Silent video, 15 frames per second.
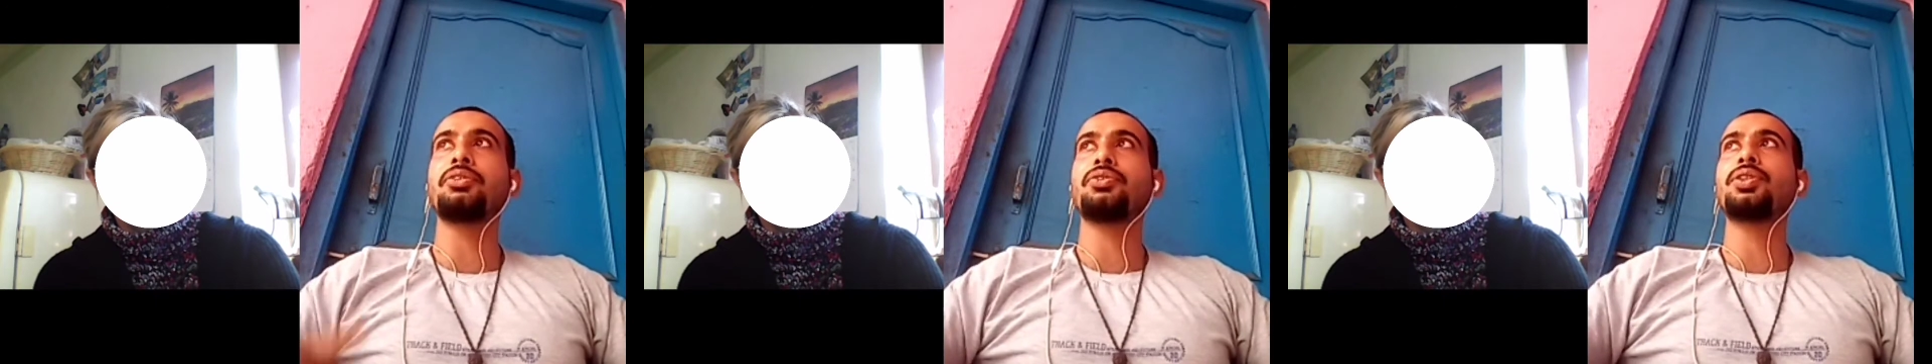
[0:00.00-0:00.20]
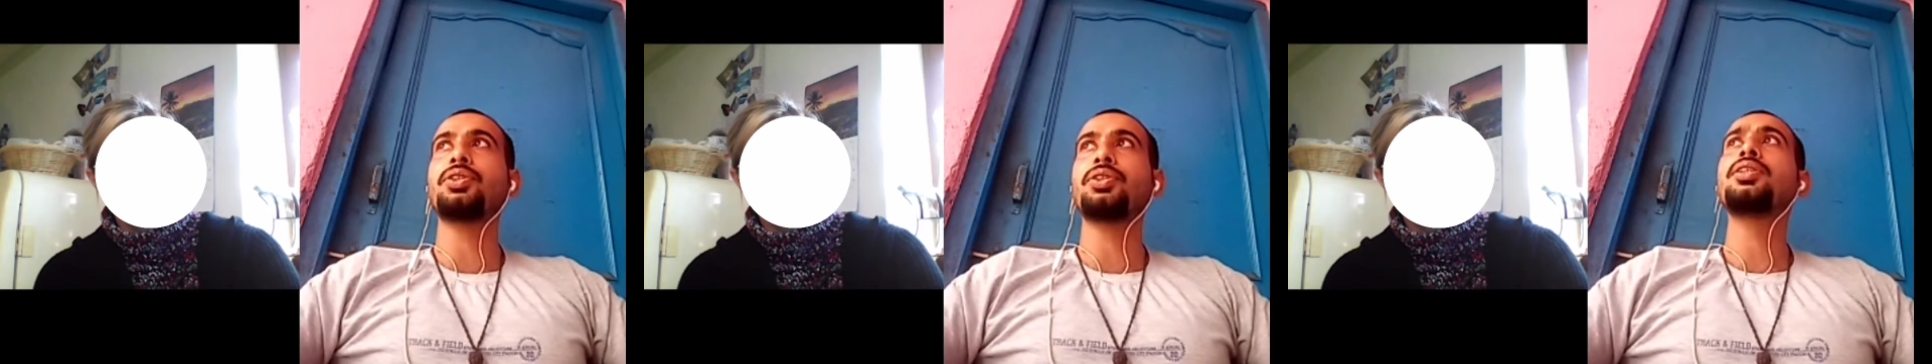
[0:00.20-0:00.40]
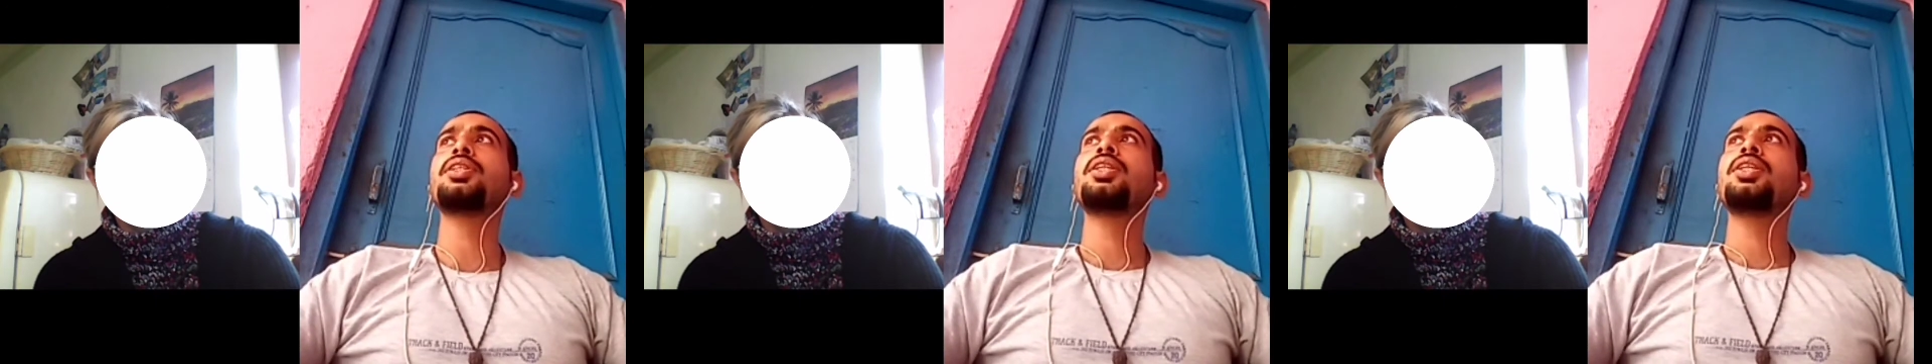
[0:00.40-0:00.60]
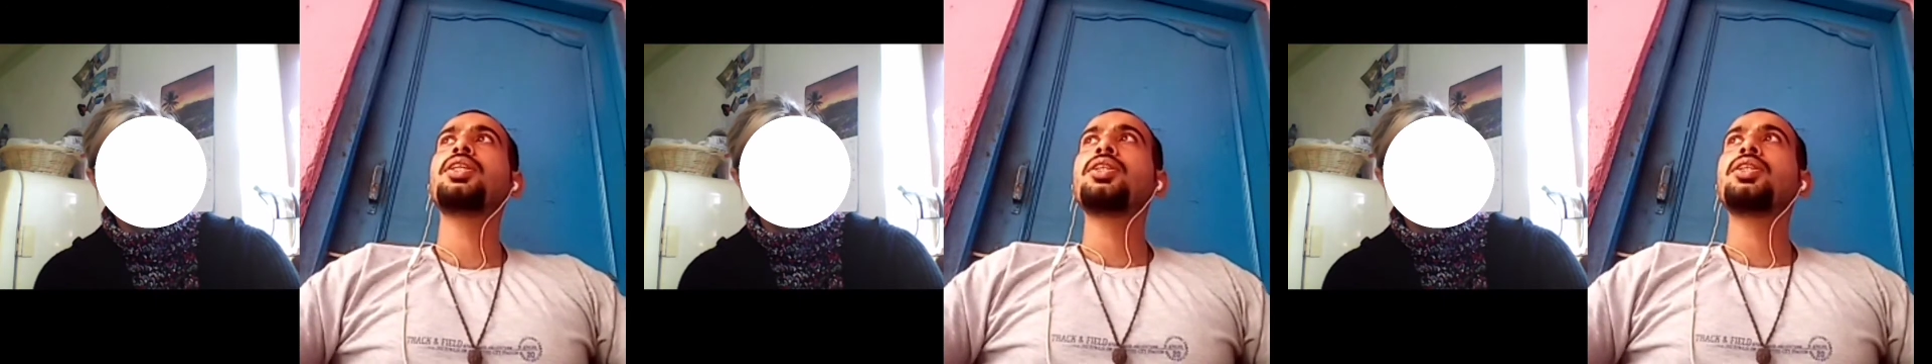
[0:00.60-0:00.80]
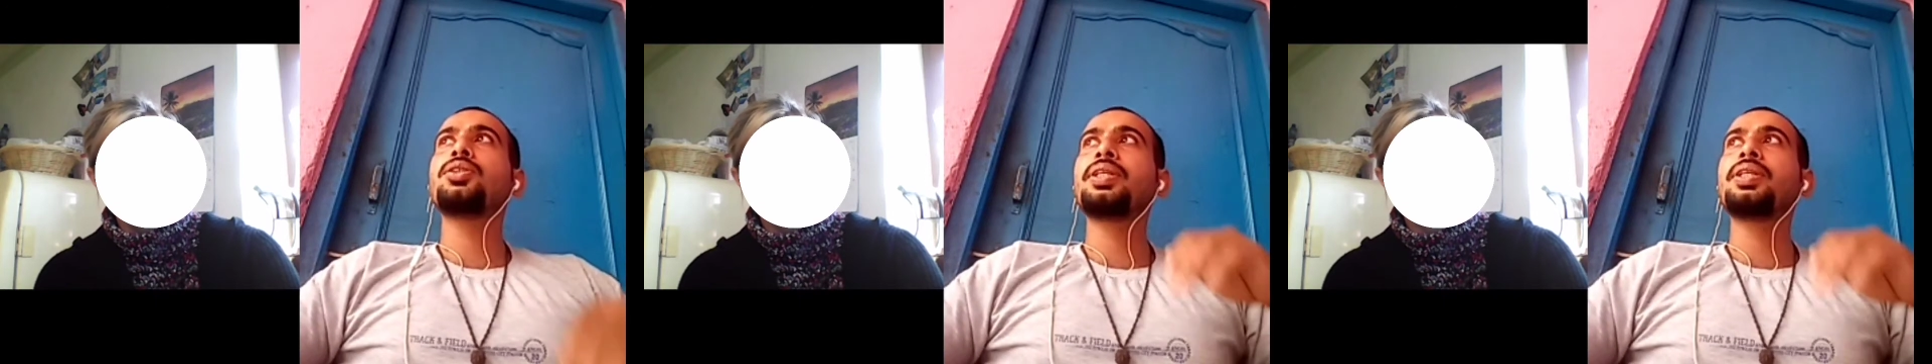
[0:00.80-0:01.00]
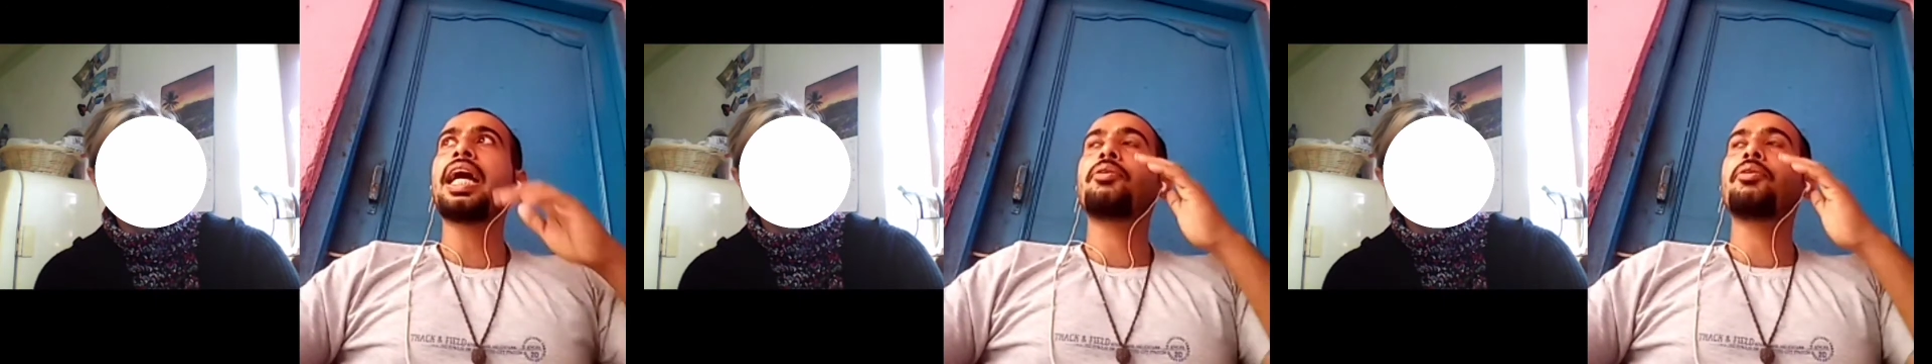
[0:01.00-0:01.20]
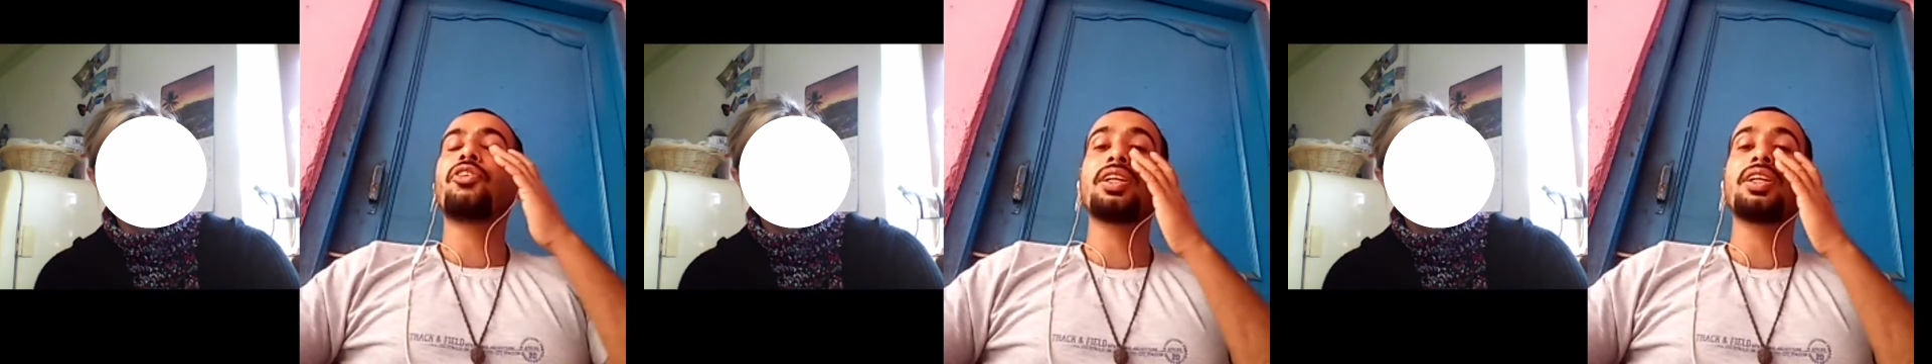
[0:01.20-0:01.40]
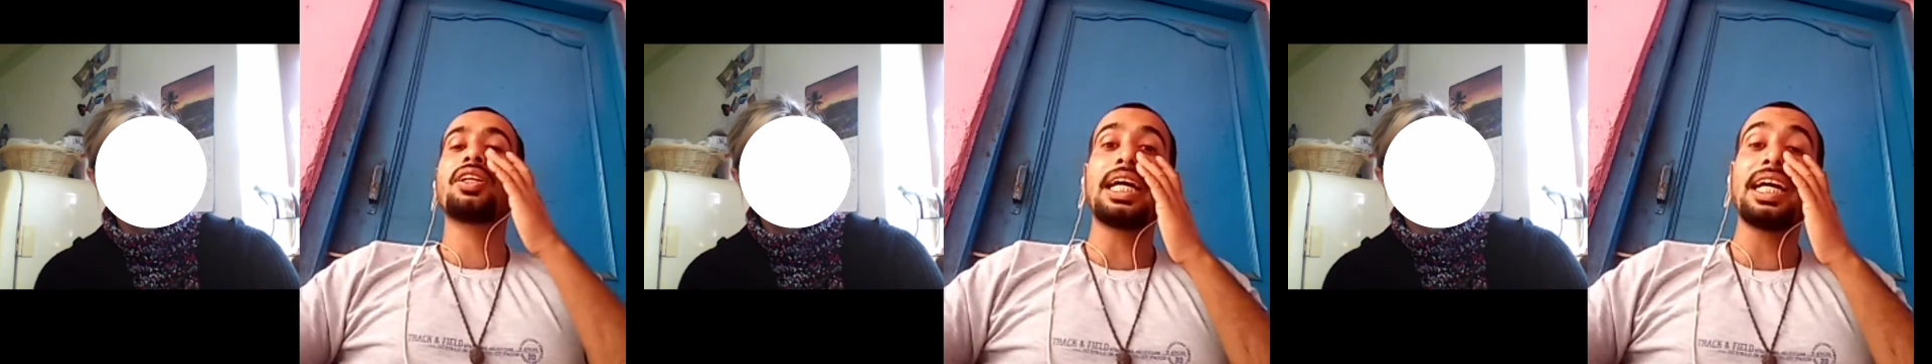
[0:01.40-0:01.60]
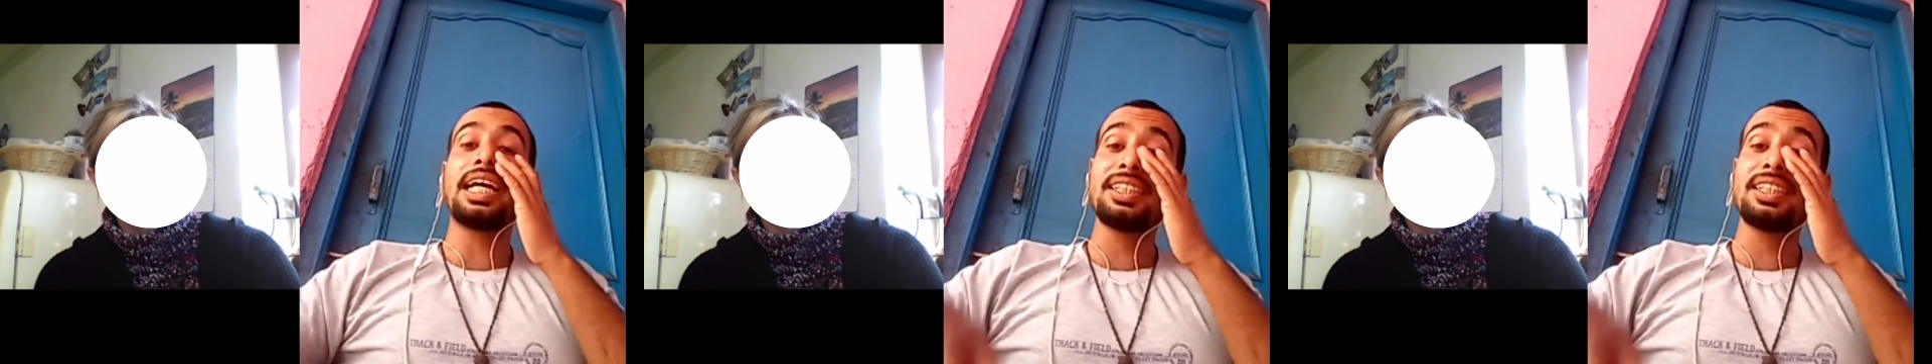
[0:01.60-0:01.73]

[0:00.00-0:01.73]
before. So for the